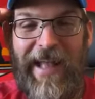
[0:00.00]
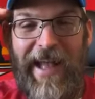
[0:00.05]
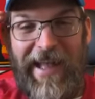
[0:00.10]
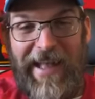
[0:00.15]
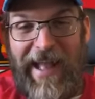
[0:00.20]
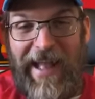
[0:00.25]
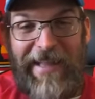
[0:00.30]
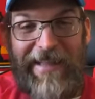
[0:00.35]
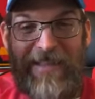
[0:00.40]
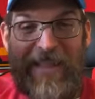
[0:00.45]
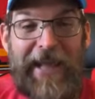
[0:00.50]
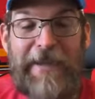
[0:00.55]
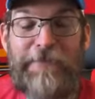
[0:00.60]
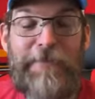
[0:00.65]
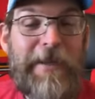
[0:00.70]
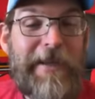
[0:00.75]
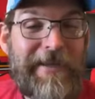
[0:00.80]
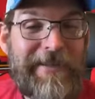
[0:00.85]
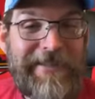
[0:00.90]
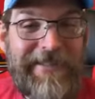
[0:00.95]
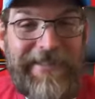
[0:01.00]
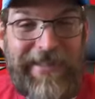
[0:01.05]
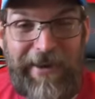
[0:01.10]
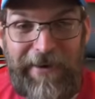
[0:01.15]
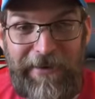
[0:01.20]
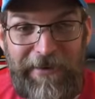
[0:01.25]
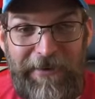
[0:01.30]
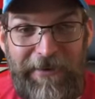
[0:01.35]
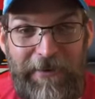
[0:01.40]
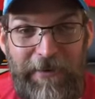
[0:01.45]
that'd be
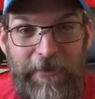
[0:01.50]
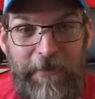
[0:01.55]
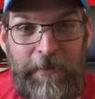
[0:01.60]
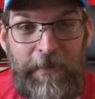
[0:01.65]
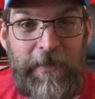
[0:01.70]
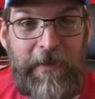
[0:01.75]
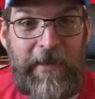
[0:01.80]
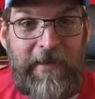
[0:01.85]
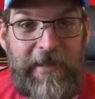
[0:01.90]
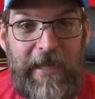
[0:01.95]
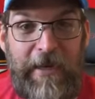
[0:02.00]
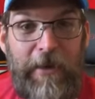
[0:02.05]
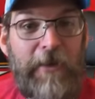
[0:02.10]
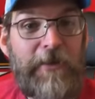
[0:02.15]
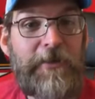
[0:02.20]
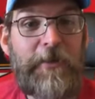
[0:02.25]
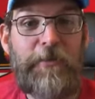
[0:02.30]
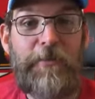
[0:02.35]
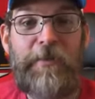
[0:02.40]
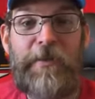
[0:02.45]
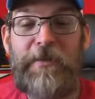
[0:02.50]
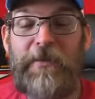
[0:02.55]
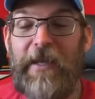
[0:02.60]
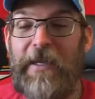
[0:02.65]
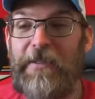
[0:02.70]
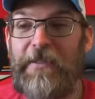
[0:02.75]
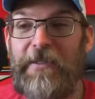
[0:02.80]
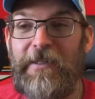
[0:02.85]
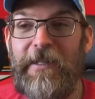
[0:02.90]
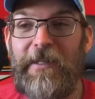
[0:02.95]
hysterical. That also would be
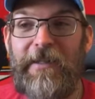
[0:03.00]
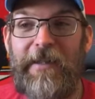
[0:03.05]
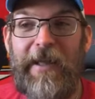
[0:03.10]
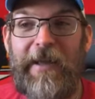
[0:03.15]
like